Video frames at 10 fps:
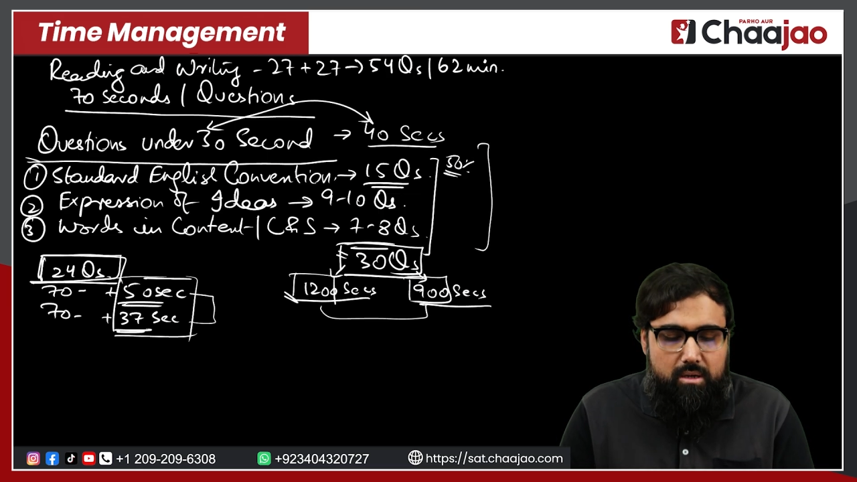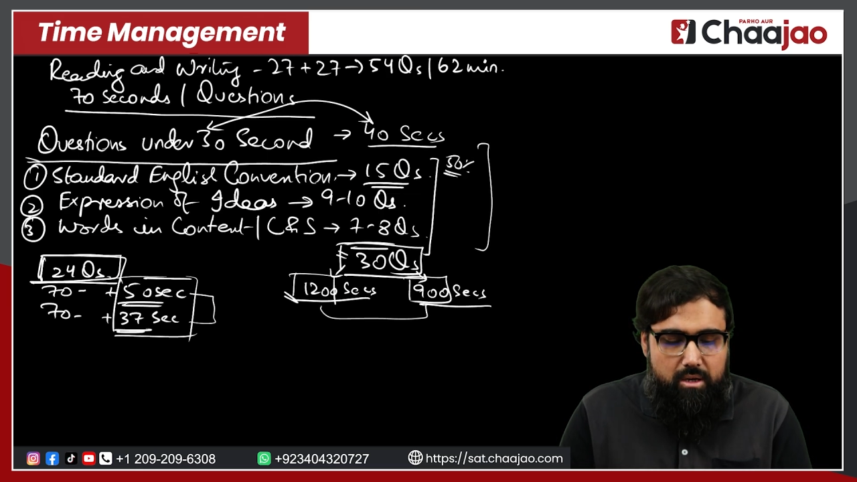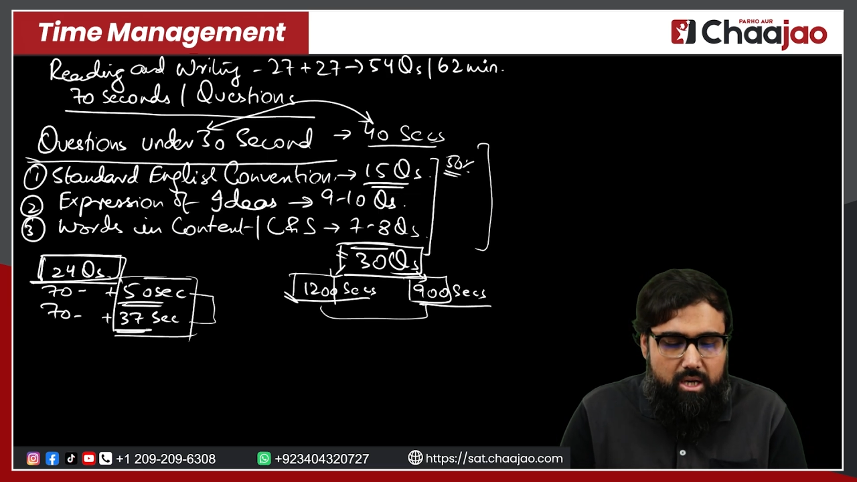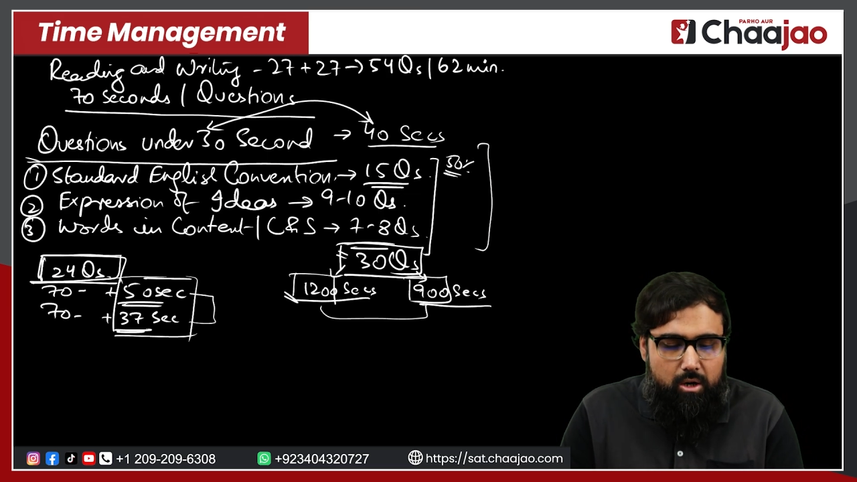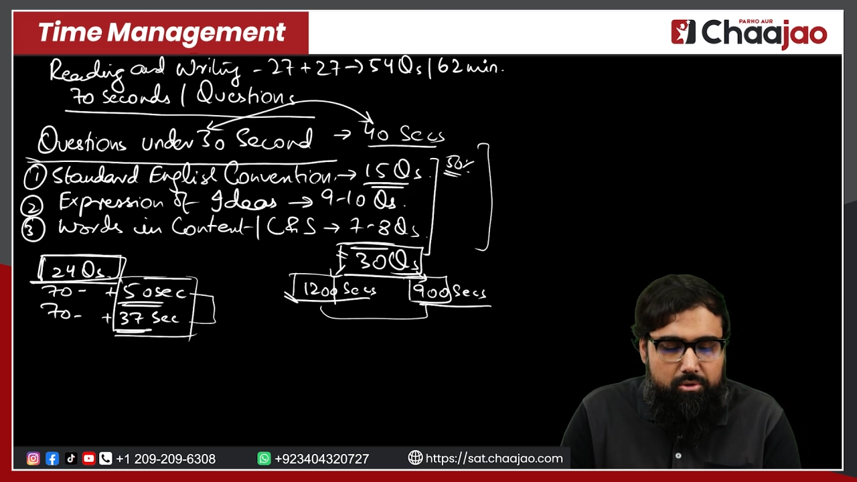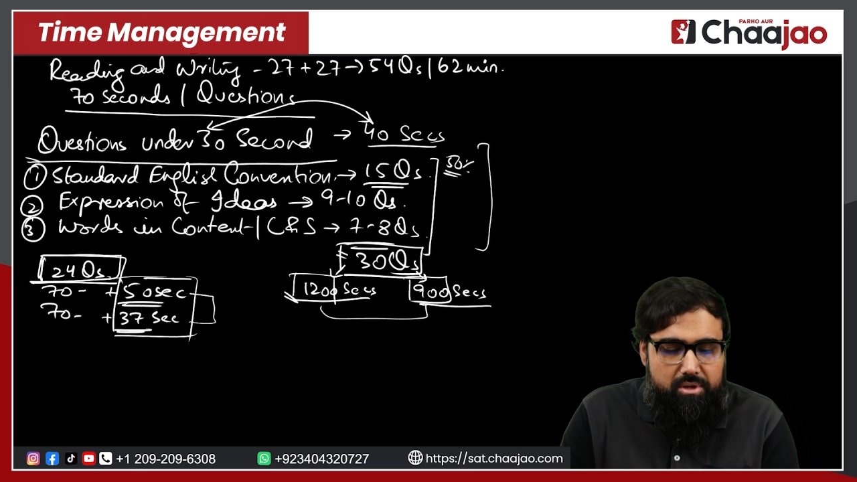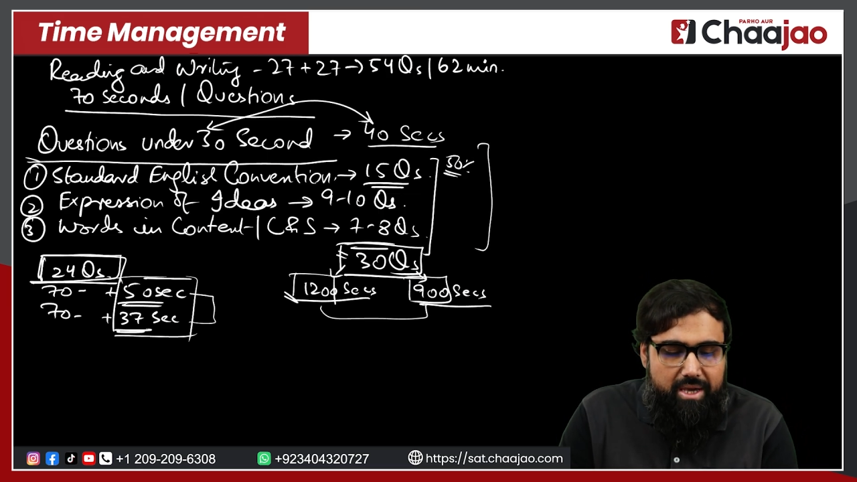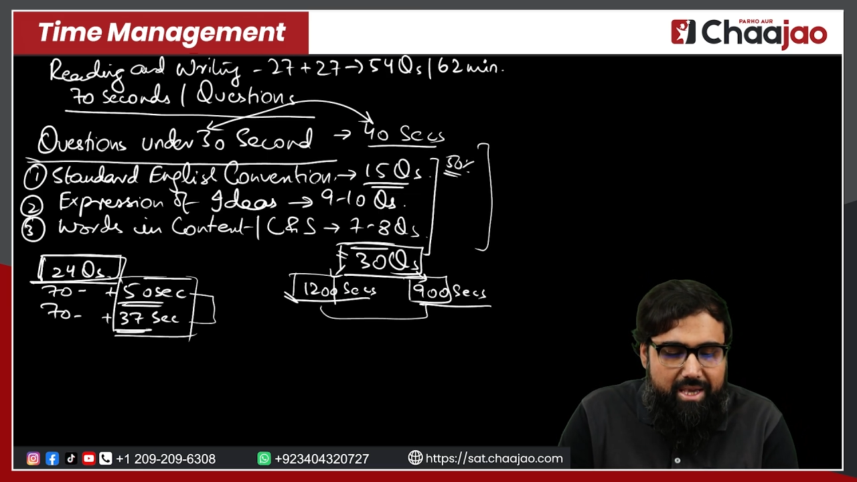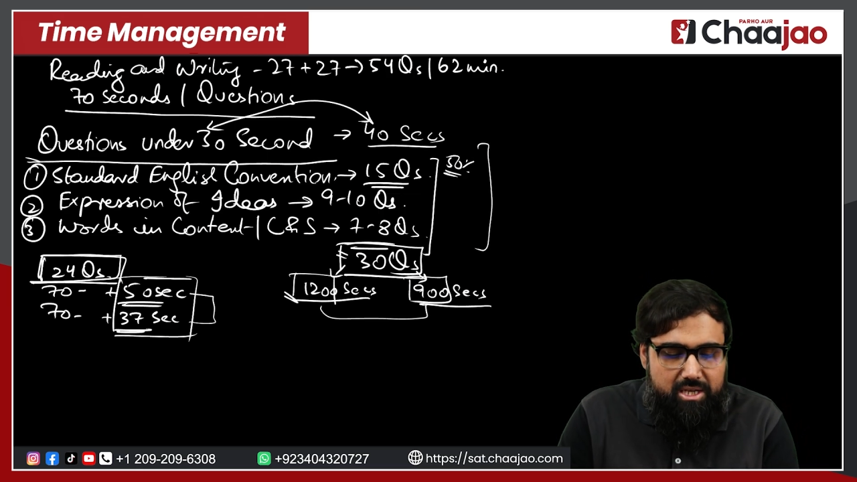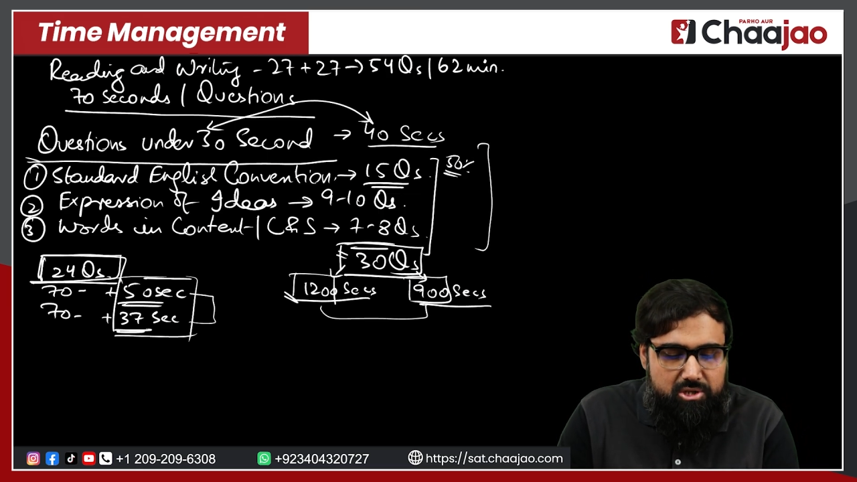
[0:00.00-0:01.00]
now the
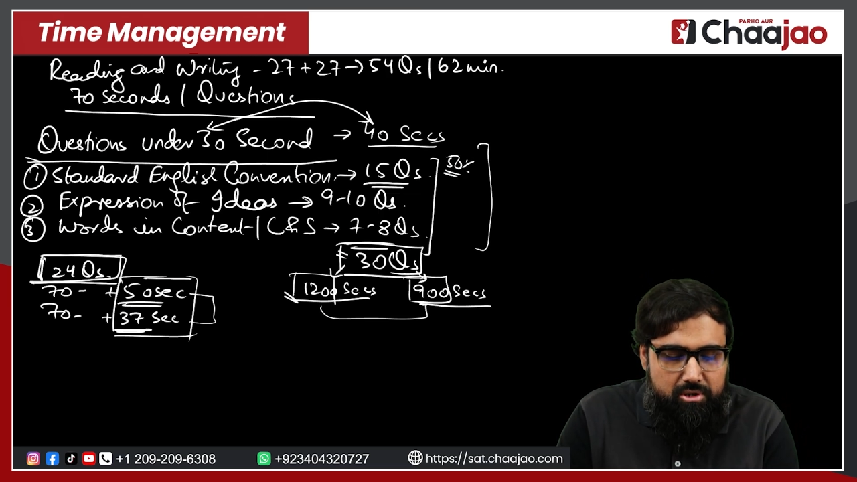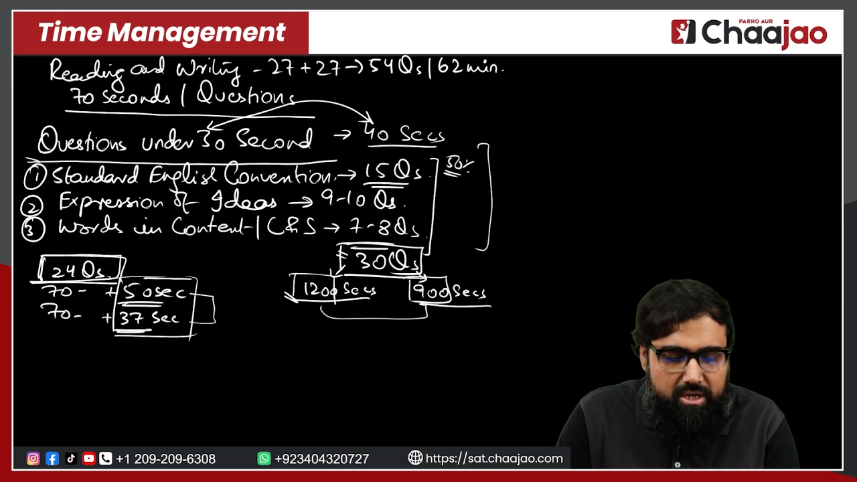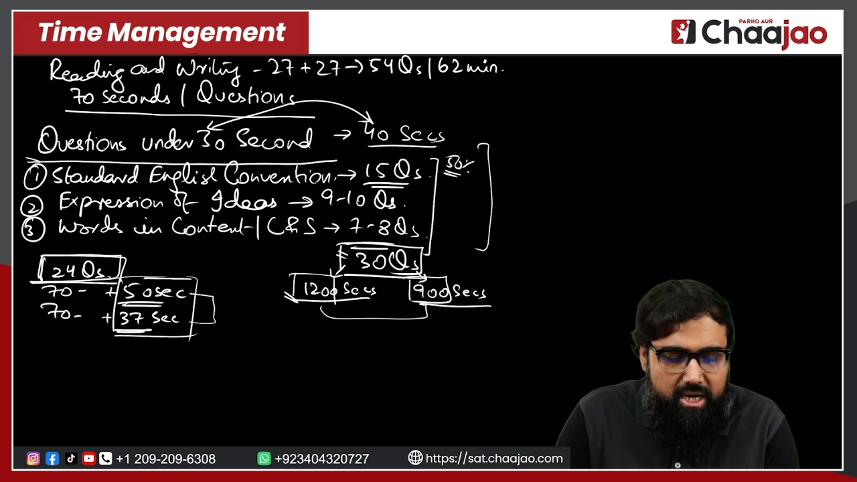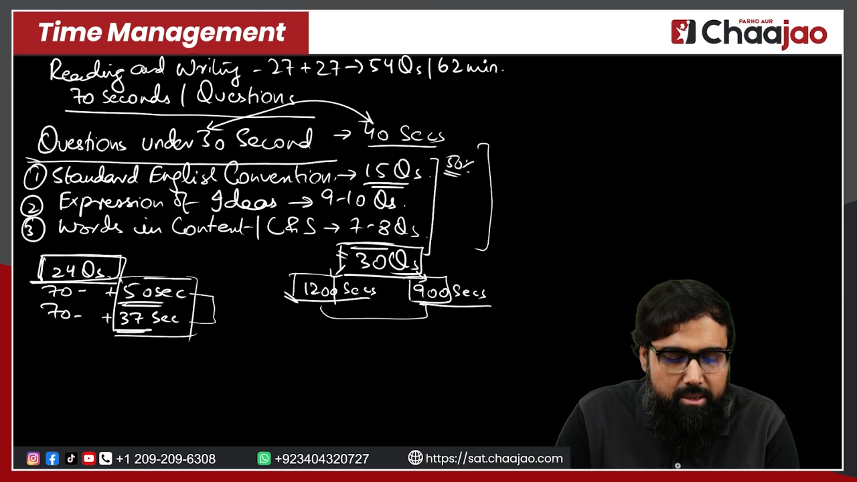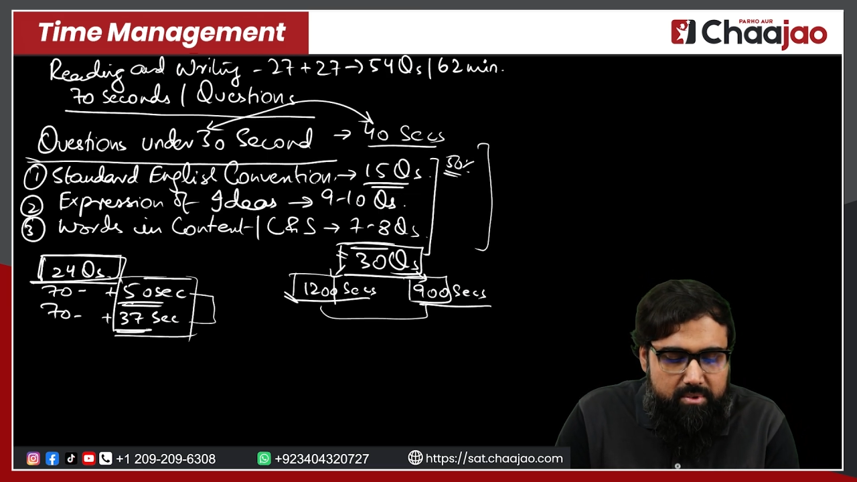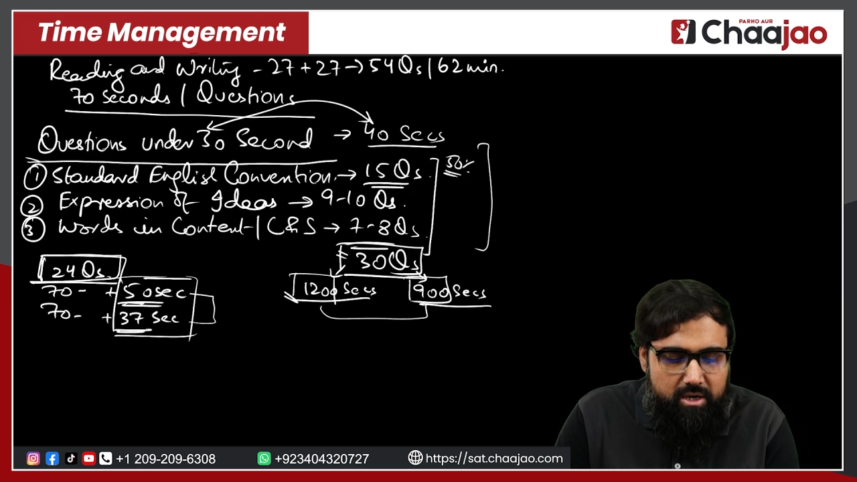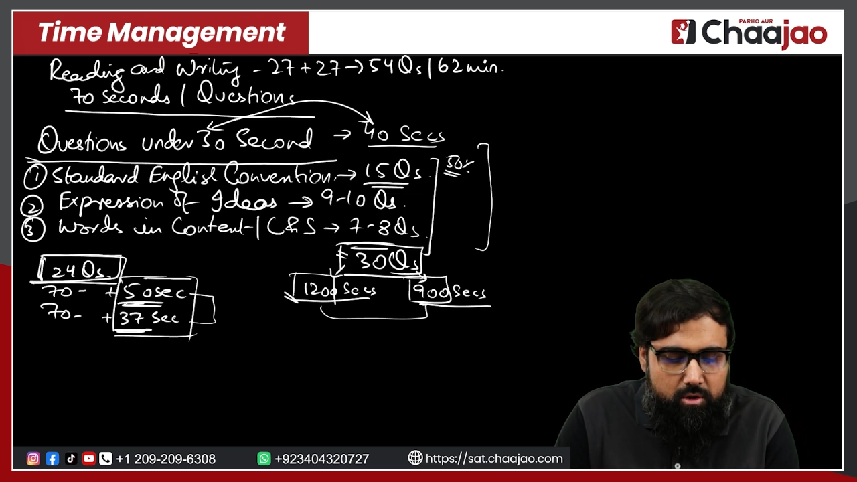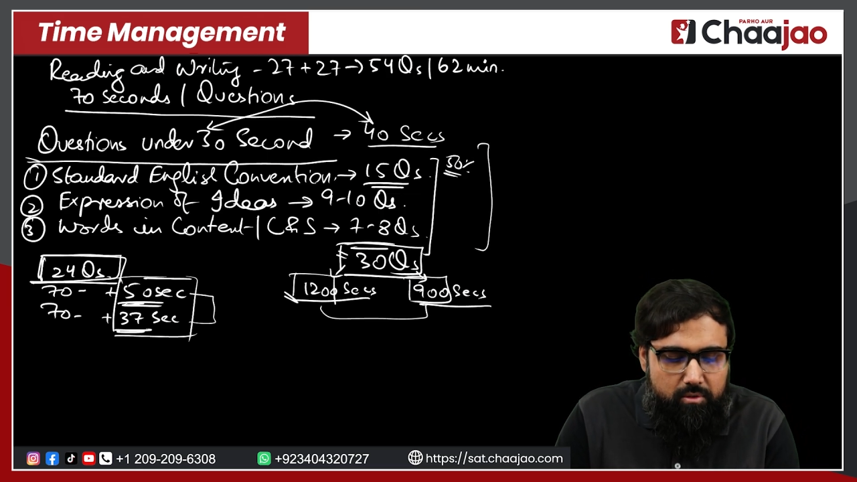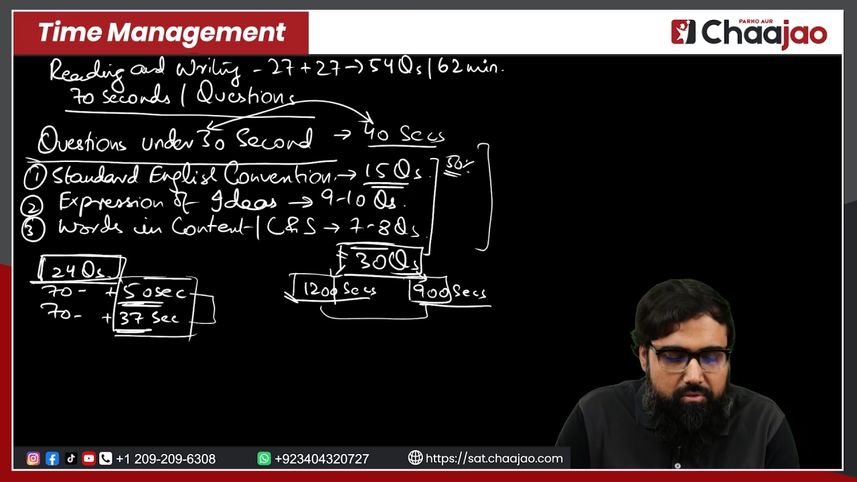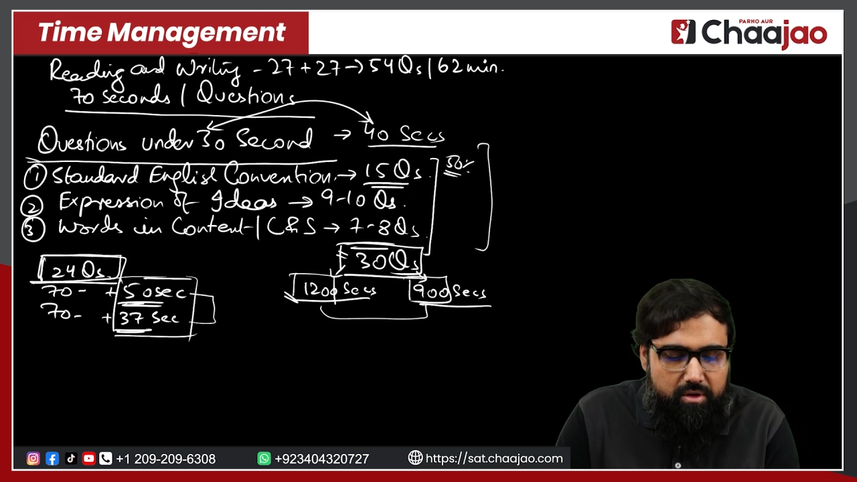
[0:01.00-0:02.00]
extra time that you
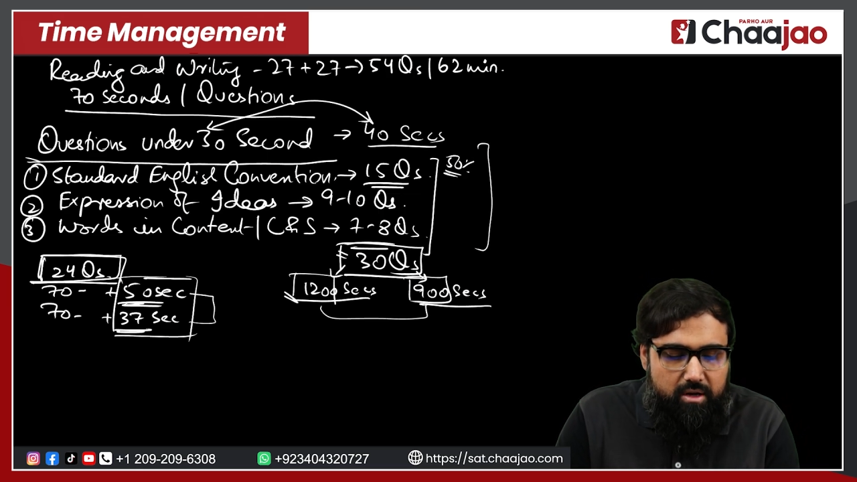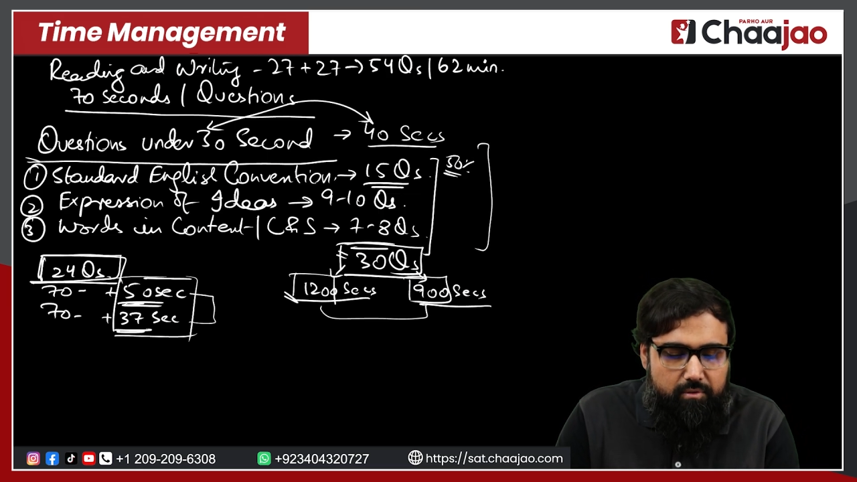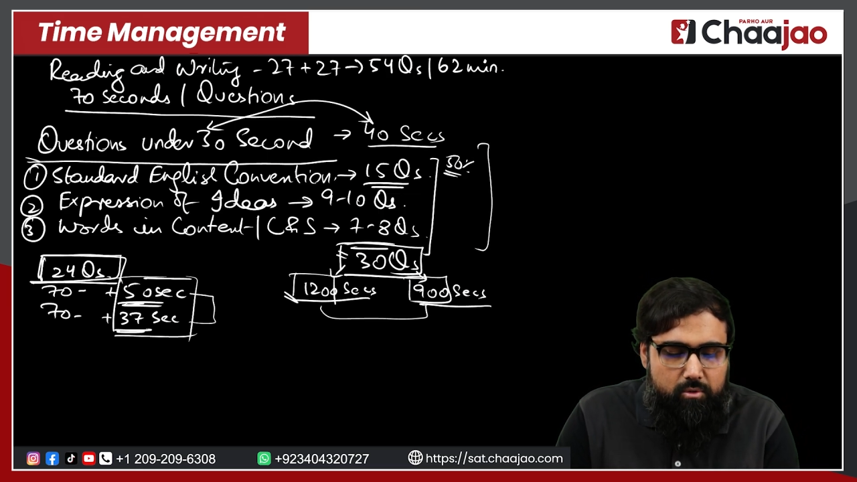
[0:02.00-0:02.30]
have saved,